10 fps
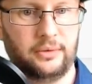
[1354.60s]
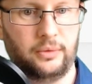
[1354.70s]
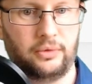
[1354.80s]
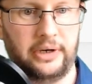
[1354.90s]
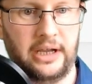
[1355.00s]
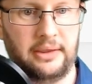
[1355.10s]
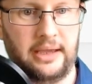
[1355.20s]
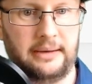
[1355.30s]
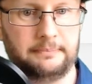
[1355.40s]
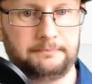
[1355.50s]
Create
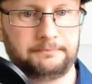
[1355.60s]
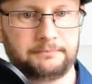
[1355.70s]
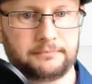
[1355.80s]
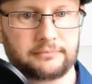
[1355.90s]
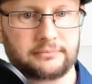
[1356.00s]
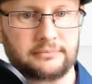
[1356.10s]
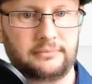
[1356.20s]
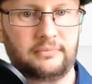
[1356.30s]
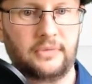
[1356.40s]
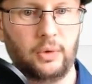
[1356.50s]
that.
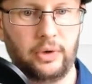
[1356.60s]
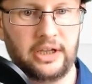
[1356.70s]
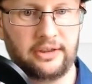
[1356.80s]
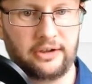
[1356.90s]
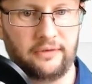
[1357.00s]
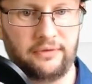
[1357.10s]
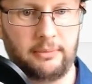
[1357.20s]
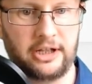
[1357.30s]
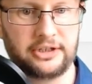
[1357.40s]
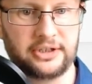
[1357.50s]
We get the
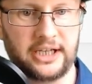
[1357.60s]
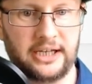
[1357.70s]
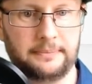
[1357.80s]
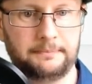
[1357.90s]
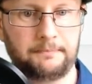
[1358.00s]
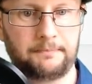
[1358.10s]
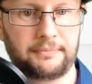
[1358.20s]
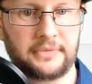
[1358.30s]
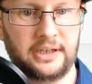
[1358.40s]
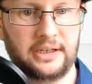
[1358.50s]
confirmation again.
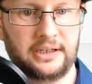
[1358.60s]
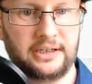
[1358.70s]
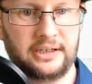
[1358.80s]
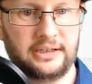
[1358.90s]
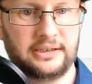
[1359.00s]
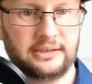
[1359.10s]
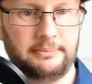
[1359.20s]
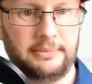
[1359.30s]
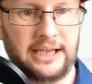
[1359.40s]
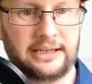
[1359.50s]

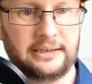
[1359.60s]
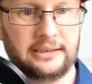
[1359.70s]
Back.